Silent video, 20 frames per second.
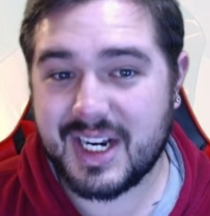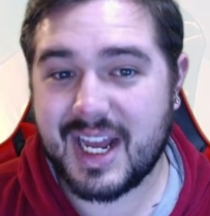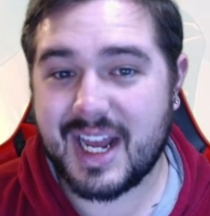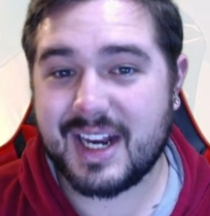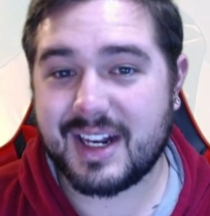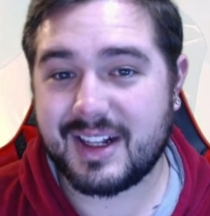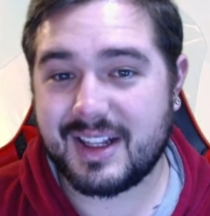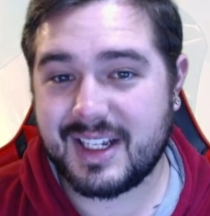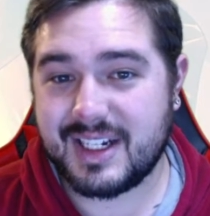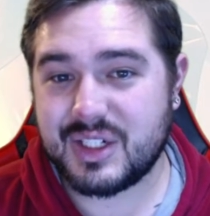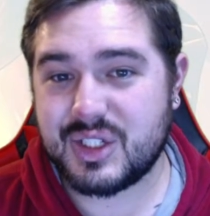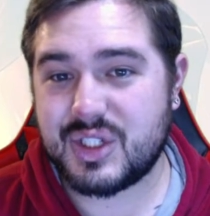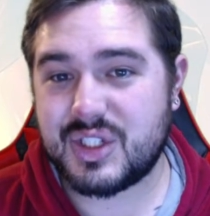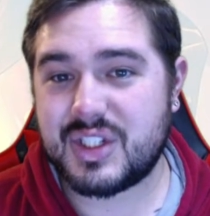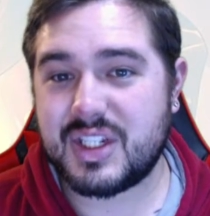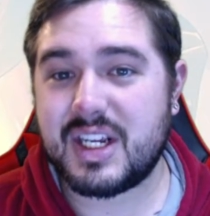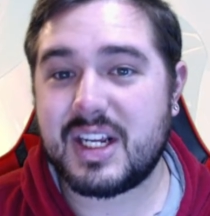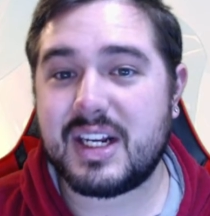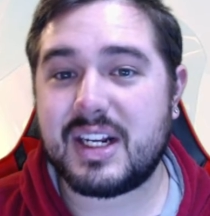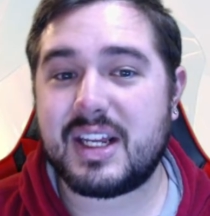and Leech
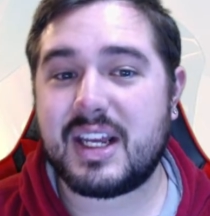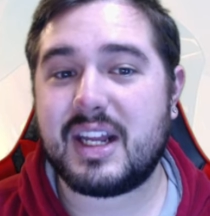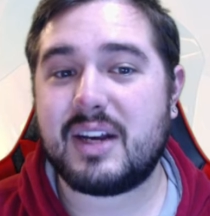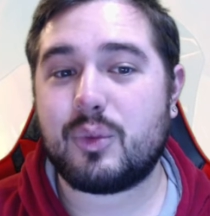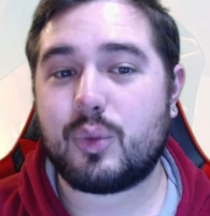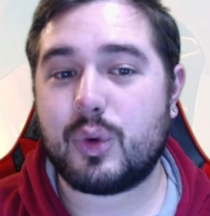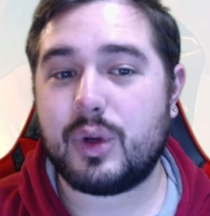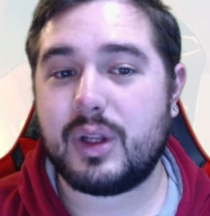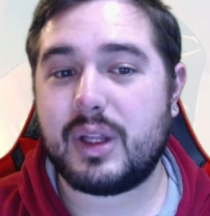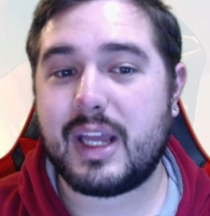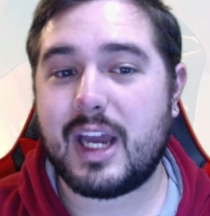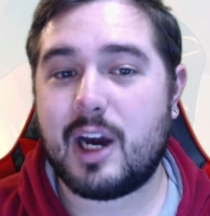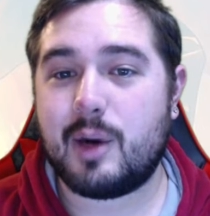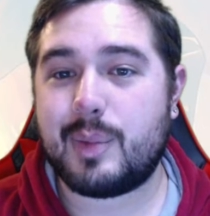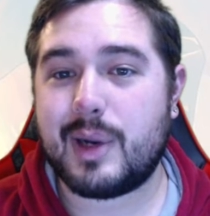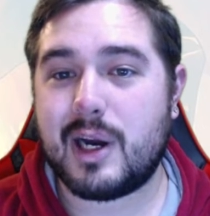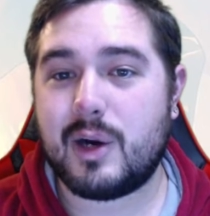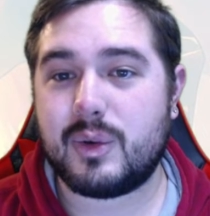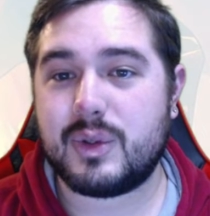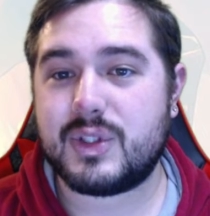Seed can really
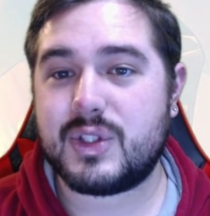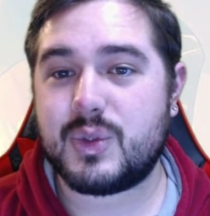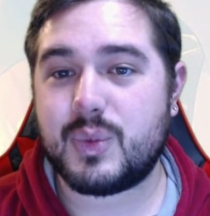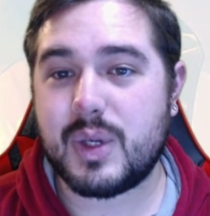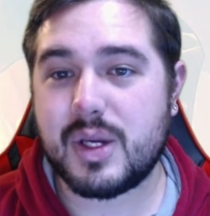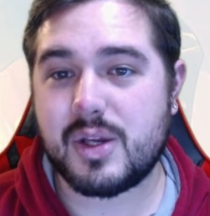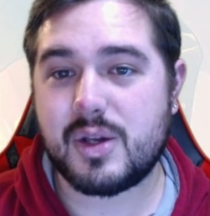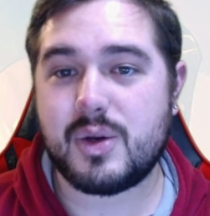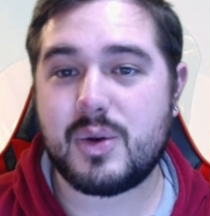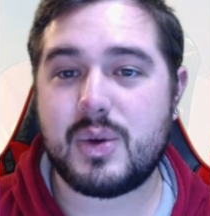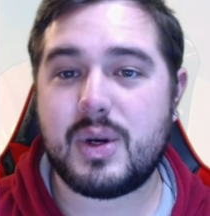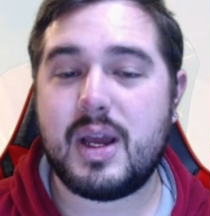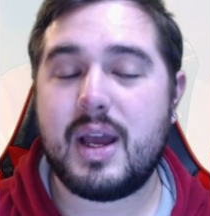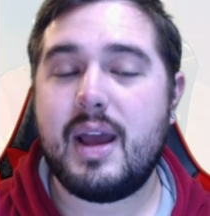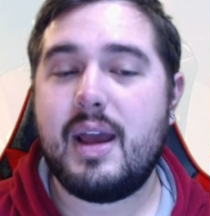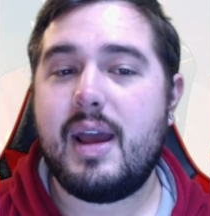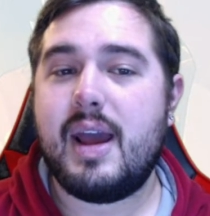help out with Suicune,